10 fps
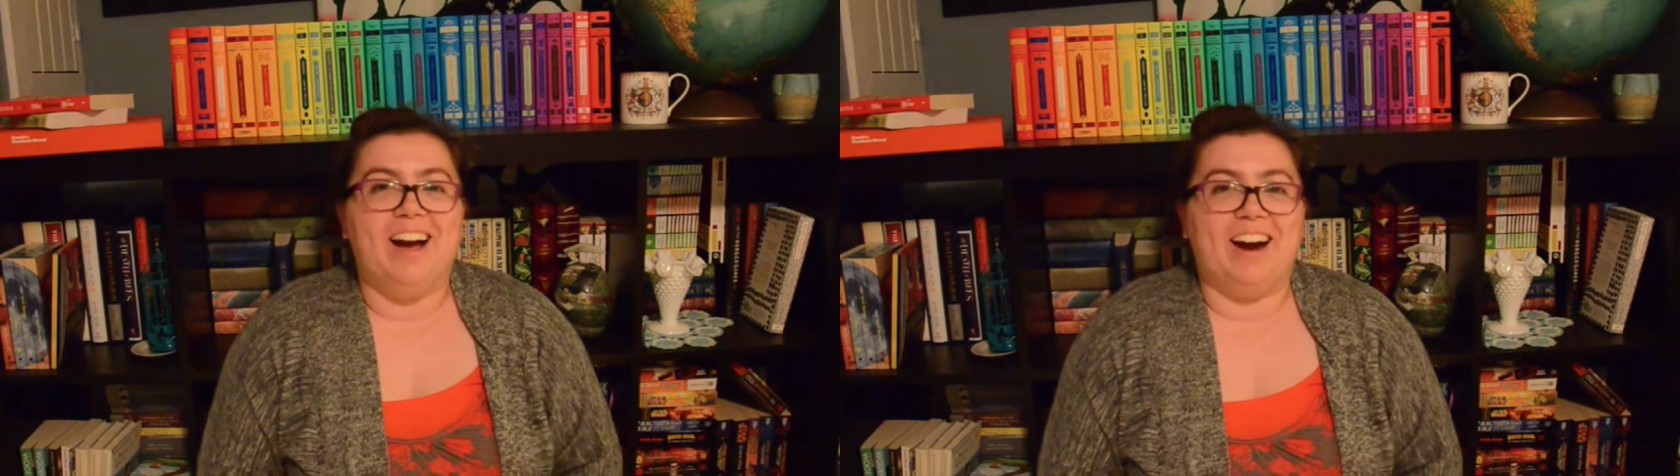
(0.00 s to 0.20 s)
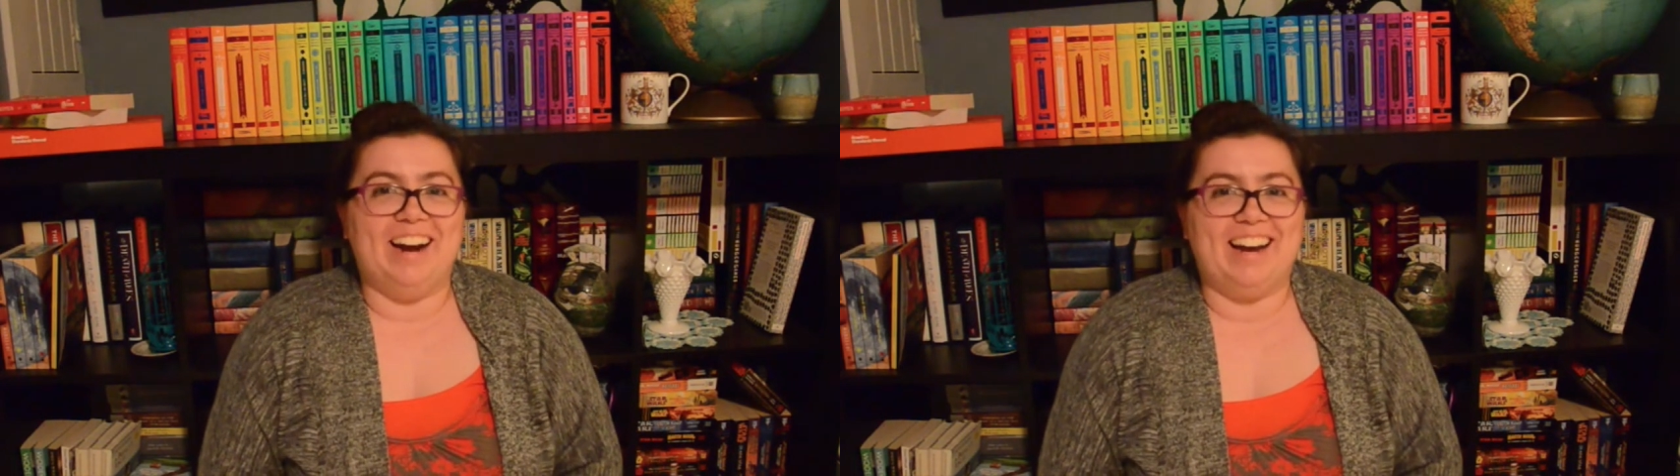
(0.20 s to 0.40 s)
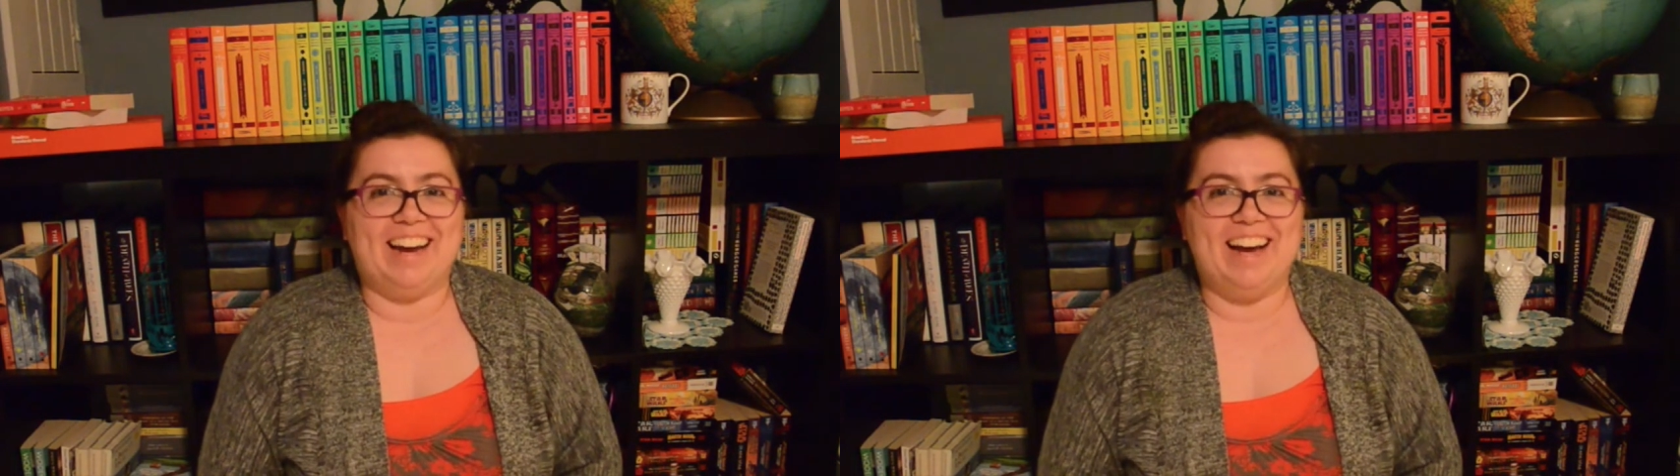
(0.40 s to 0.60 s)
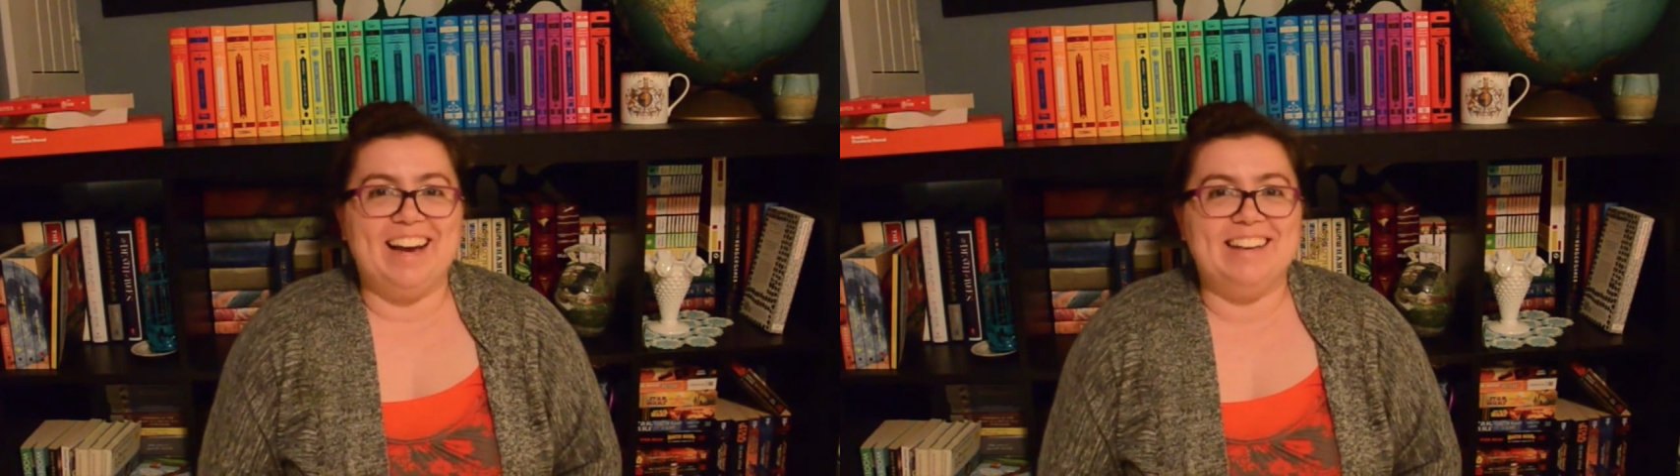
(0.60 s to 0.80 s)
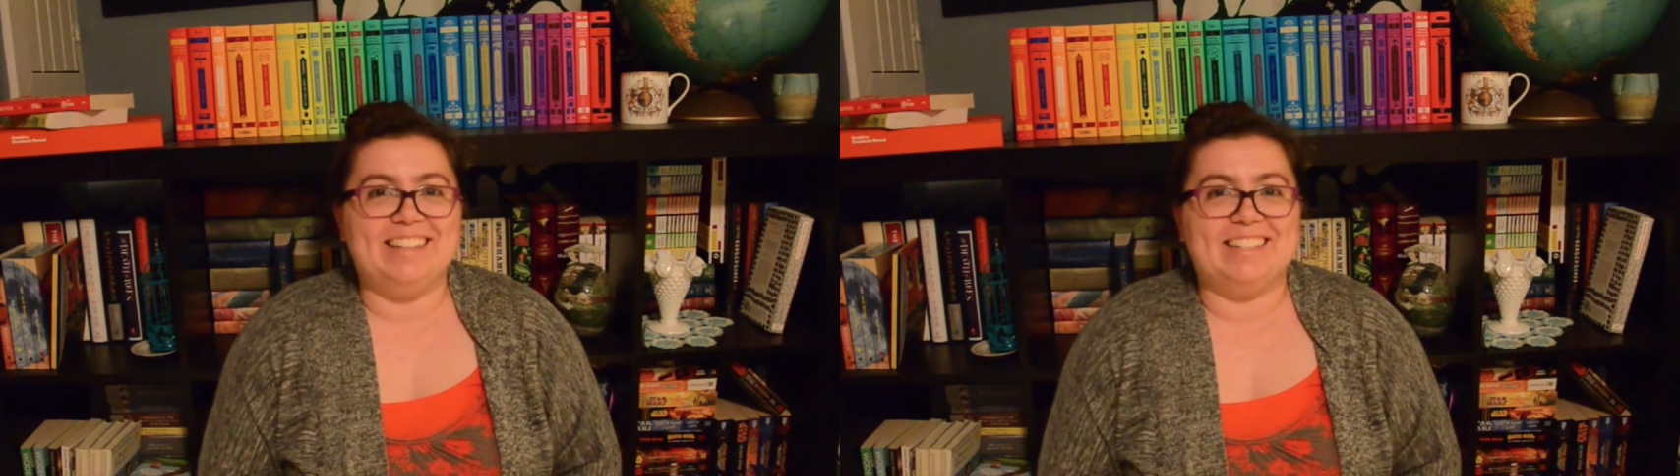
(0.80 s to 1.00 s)
Alright
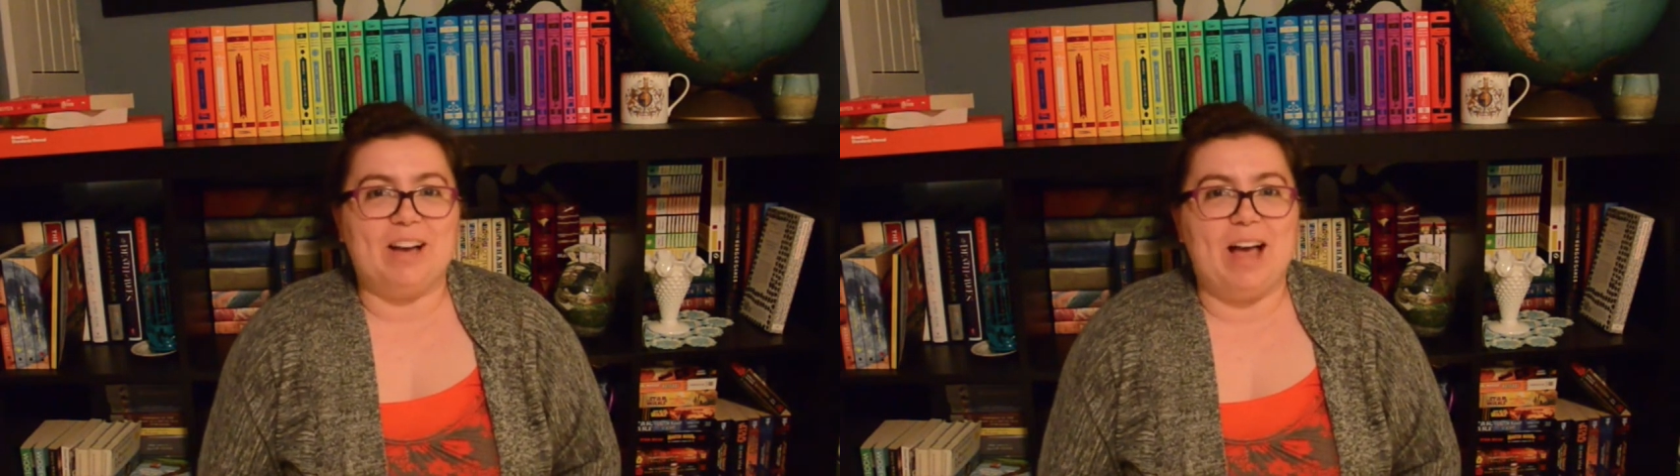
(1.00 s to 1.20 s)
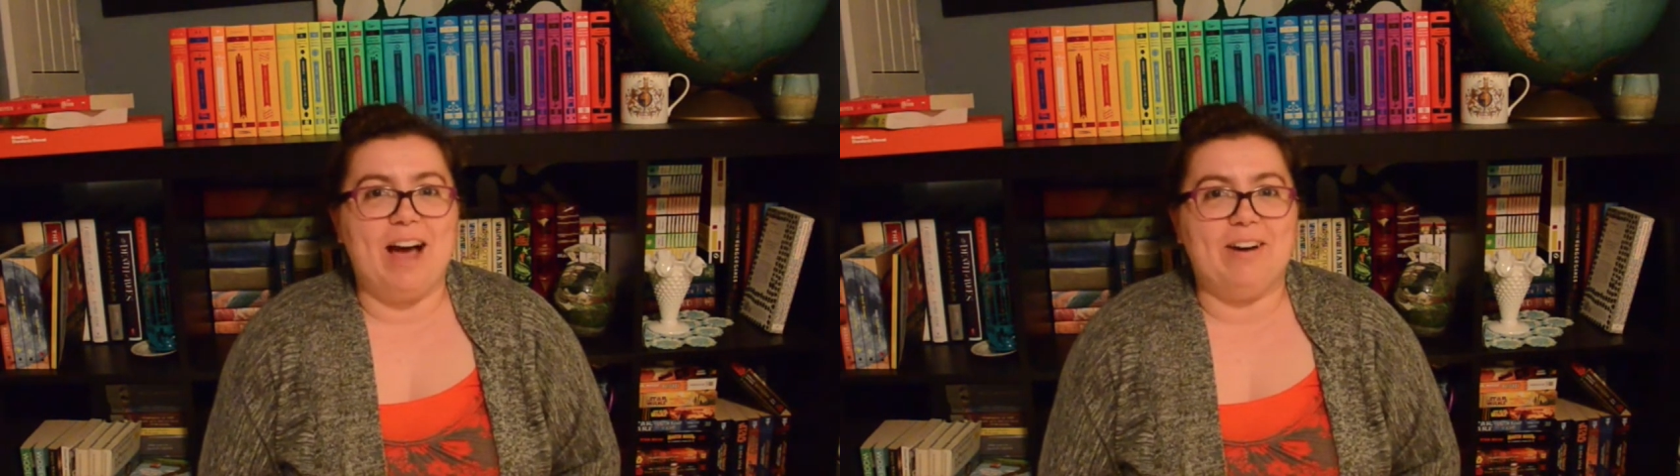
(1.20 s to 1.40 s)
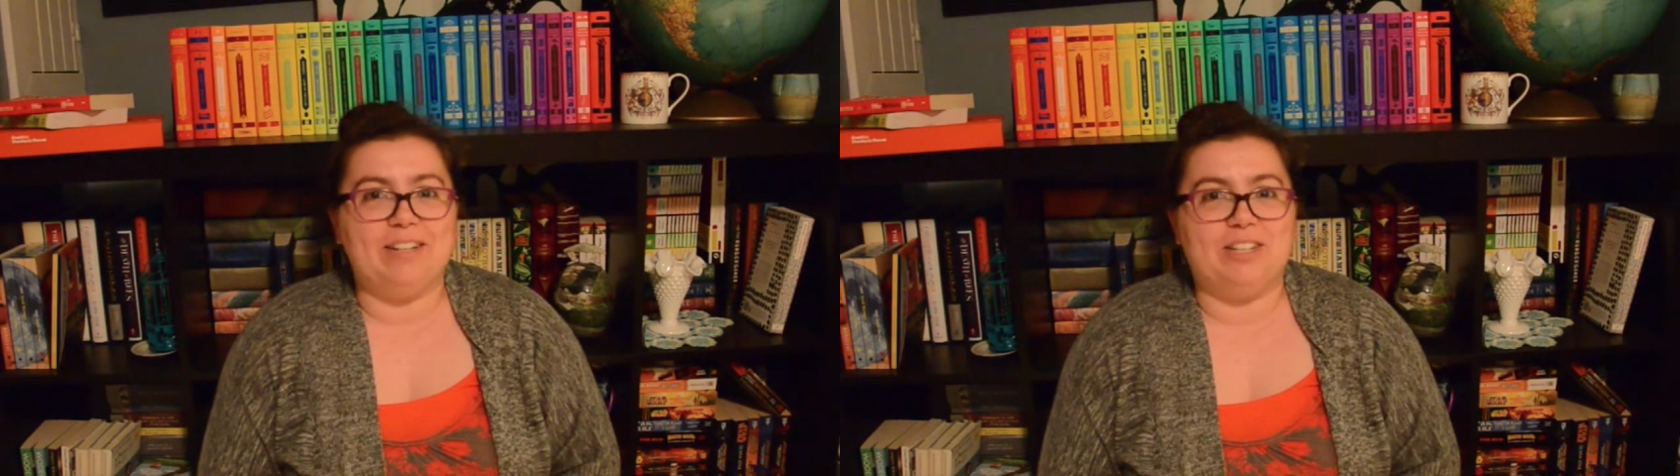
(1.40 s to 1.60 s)
guys, how